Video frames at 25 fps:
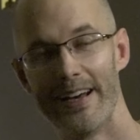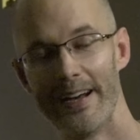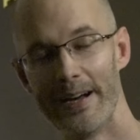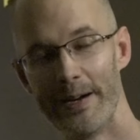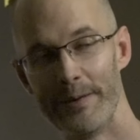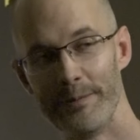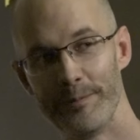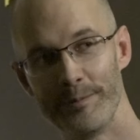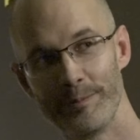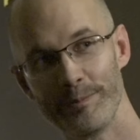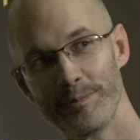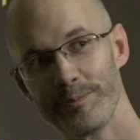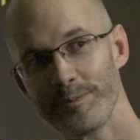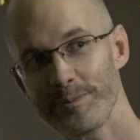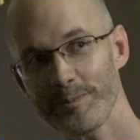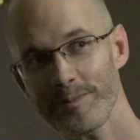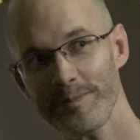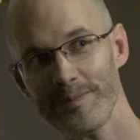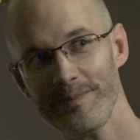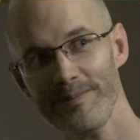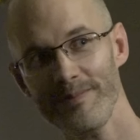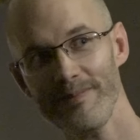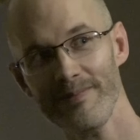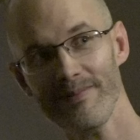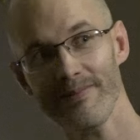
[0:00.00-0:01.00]
Um,
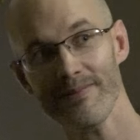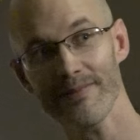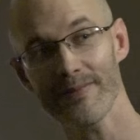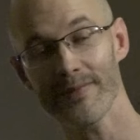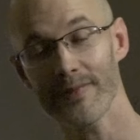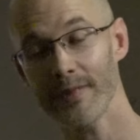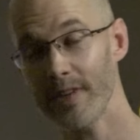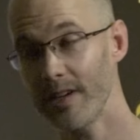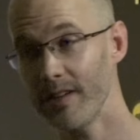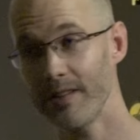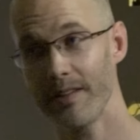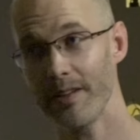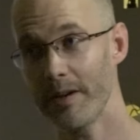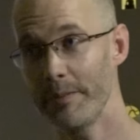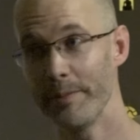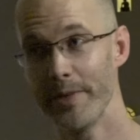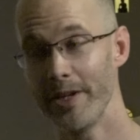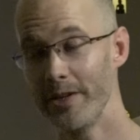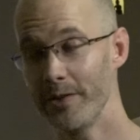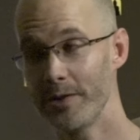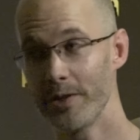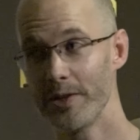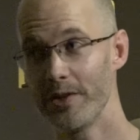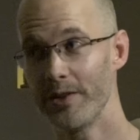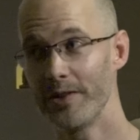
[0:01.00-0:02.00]
I mean,
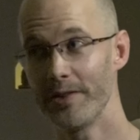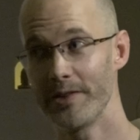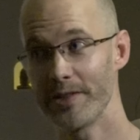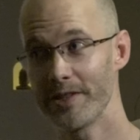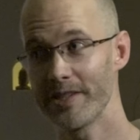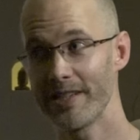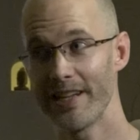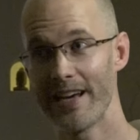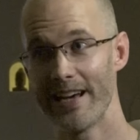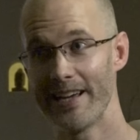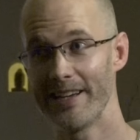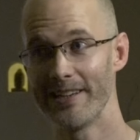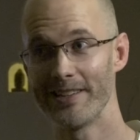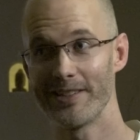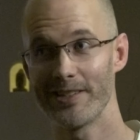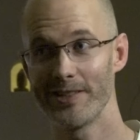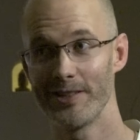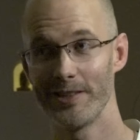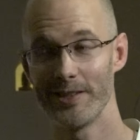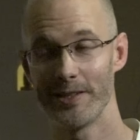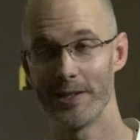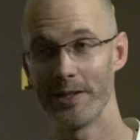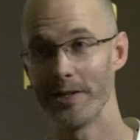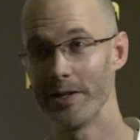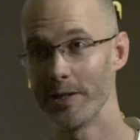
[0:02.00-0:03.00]
you could understand,
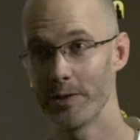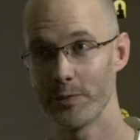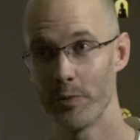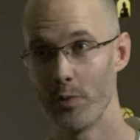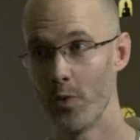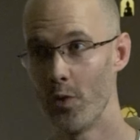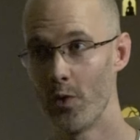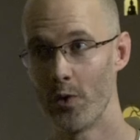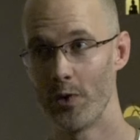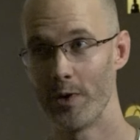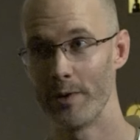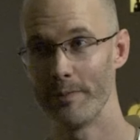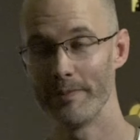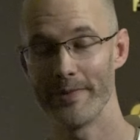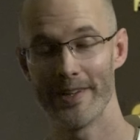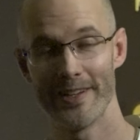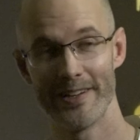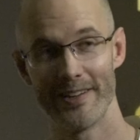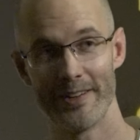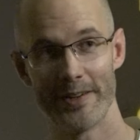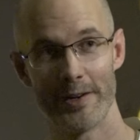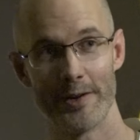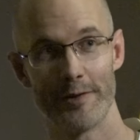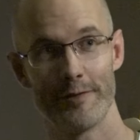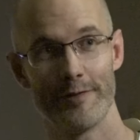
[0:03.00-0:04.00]
couldn't you? It's warm, you
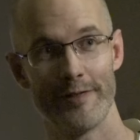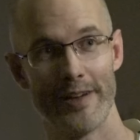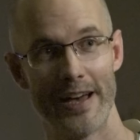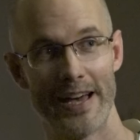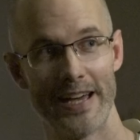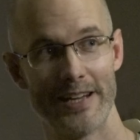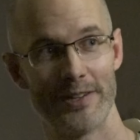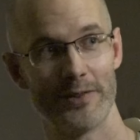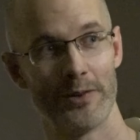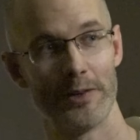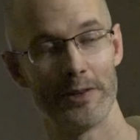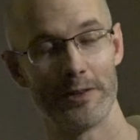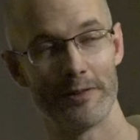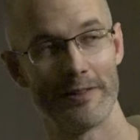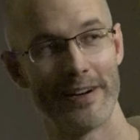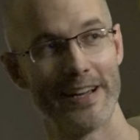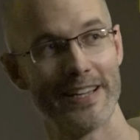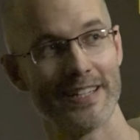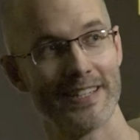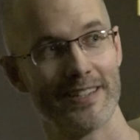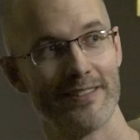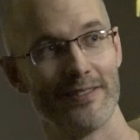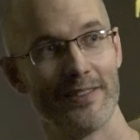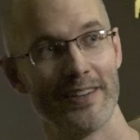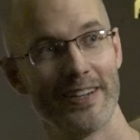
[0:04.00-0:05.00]
know, you're fed, all the
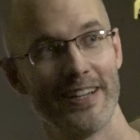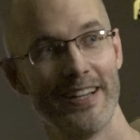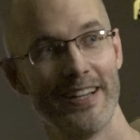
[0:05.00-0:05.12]
rest of it.